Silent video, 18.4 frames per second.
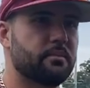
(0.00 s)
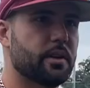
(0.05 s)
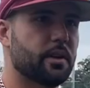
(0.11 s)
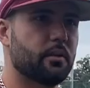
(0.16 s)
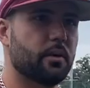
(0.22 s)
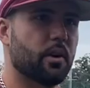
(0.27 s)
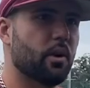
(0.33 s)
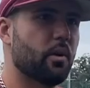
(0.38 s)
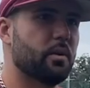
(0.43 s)
they
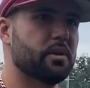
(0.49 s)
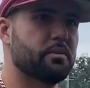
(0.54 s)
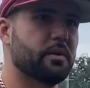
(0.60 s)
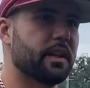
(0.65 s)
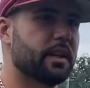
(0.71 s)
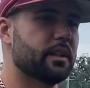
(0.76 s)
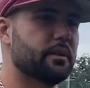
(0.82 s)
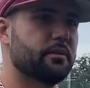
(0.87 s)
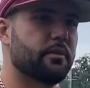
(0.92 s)
were always
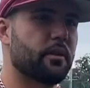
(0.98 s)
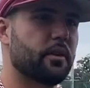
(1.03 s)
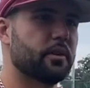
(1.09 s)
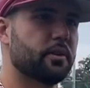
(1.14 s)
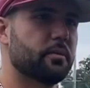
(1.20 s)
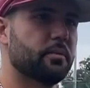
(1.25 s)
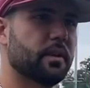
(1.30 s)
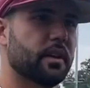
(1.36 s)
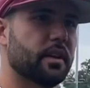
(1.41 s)
making it far
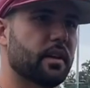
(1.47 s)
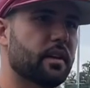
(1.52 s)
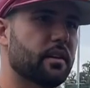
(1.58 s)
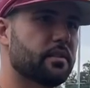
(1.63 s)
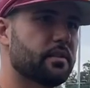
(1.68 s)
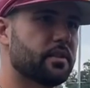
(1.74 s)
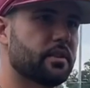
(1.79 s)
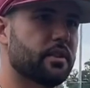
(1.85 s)
in the playoffs.